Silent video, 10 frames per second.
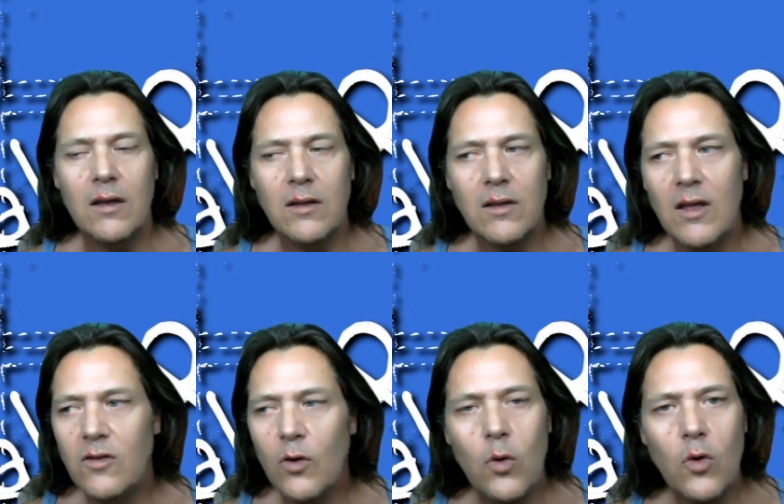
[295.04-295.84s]
it,
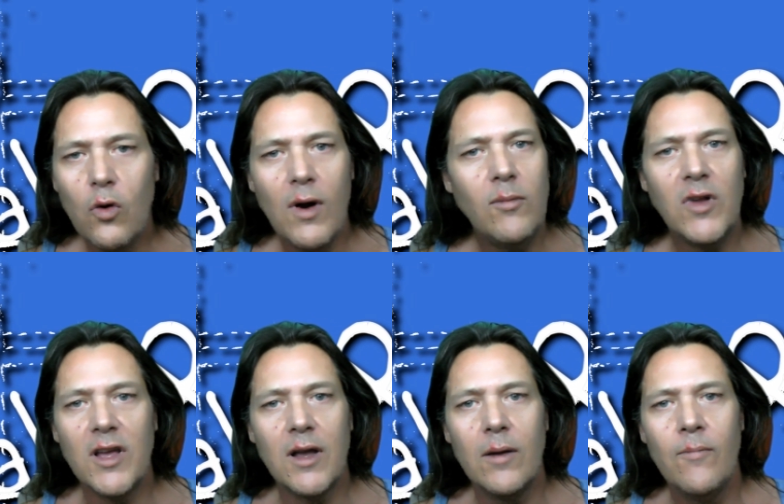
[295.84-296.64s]
it's all
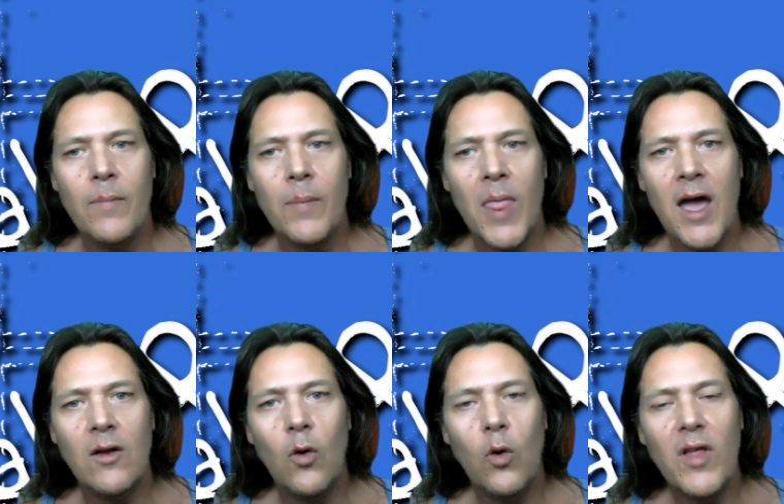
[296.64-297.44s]
crumbling
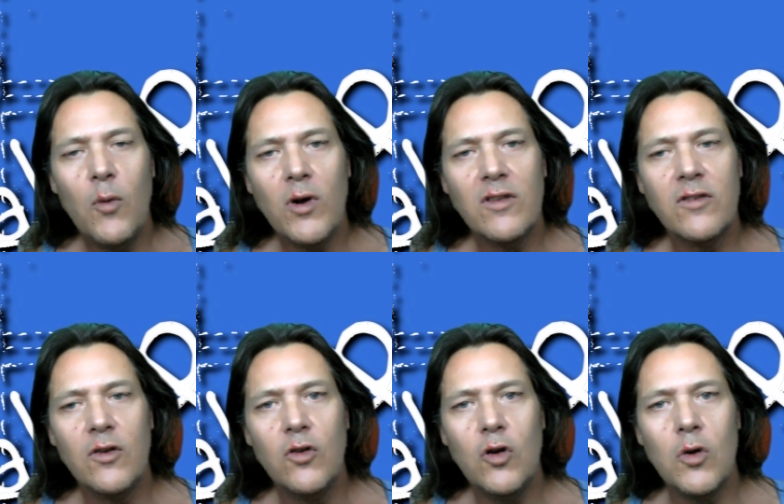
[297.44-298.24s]
and all they want us
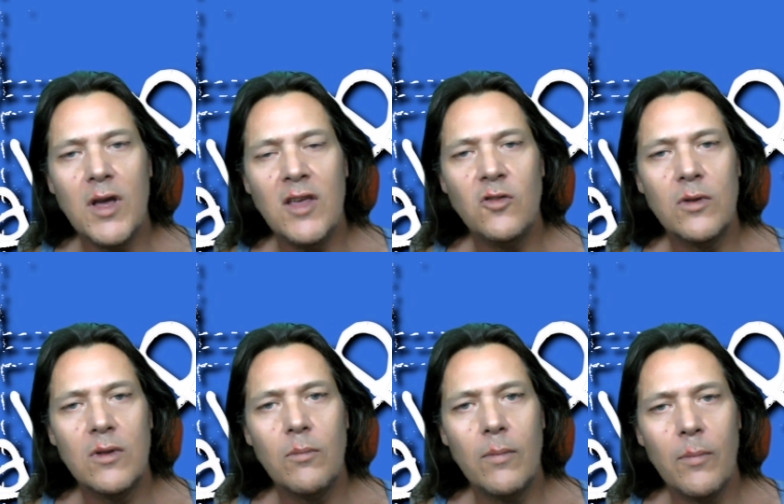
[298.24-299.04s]
to do is
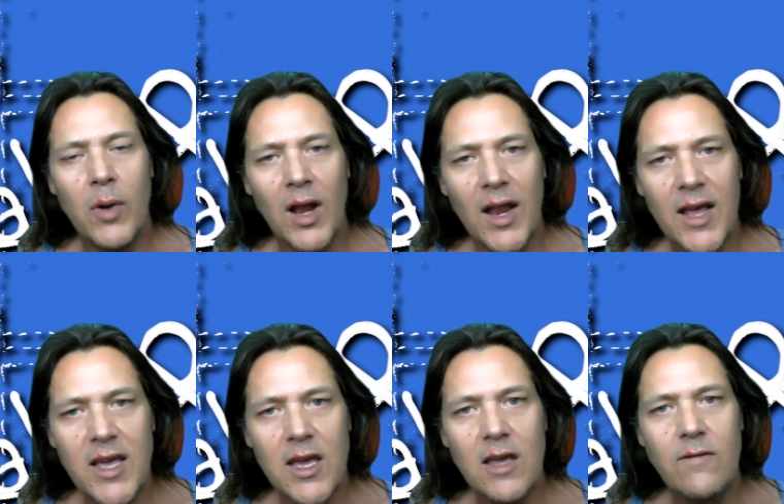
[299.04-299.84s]

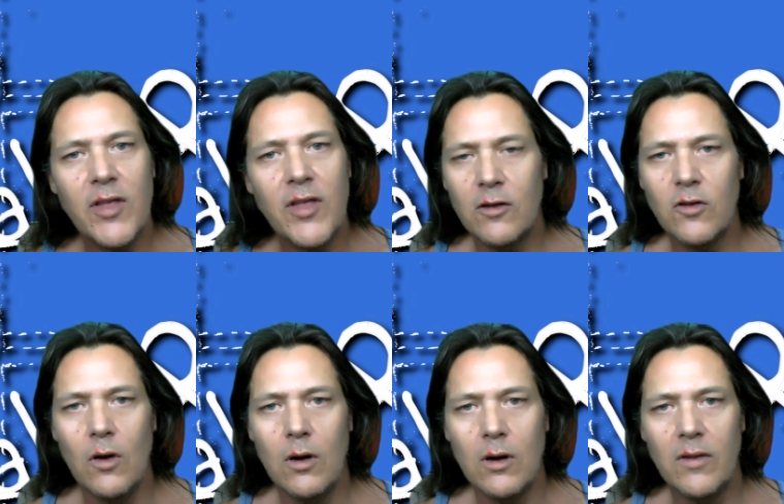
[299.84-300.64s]
believe that it's
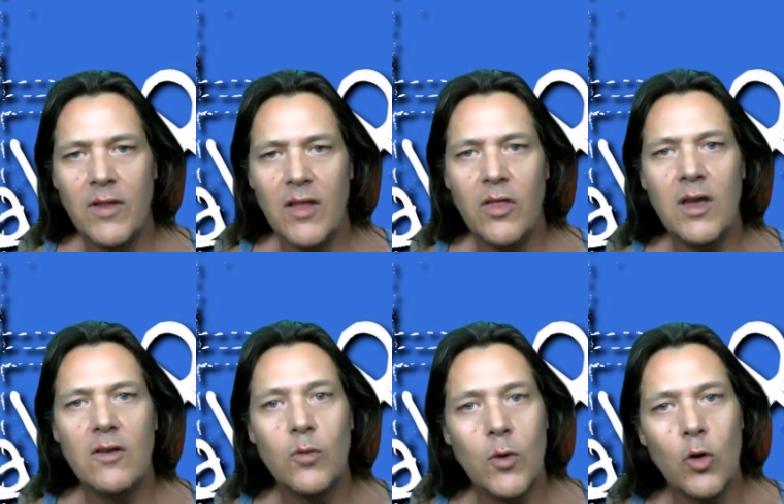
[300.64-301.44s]
not that
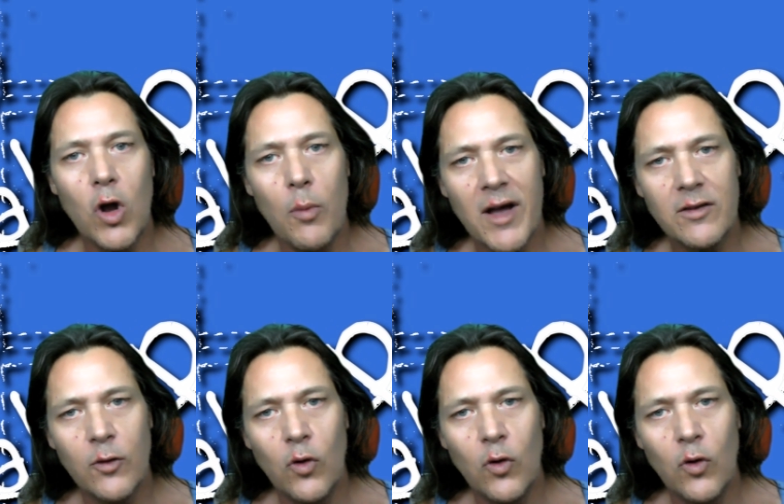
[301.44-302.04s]
things will go back